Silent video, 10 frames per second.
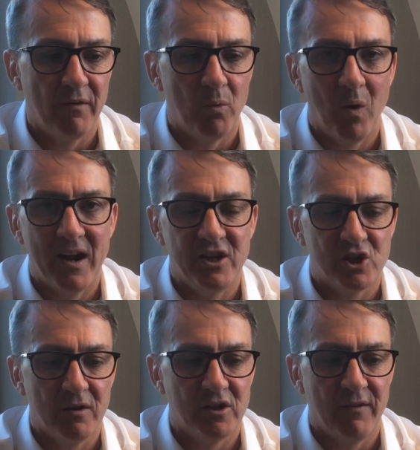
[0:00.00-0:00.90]
of a
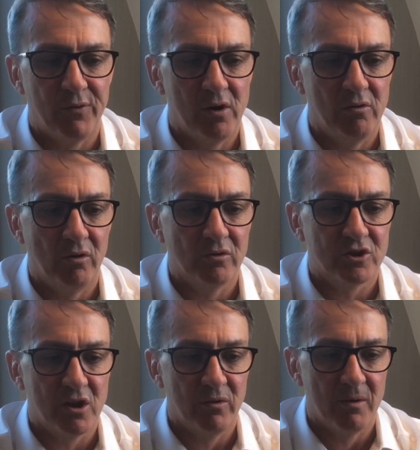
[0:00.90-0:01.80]
wage deferral
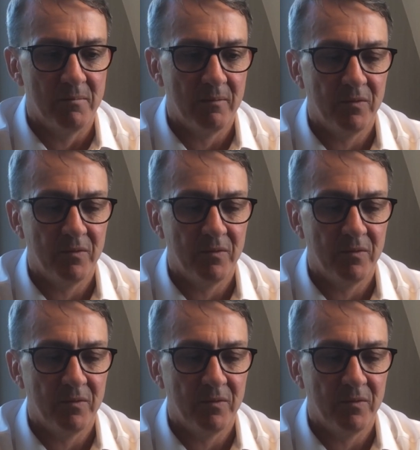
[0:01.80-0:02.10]
to them.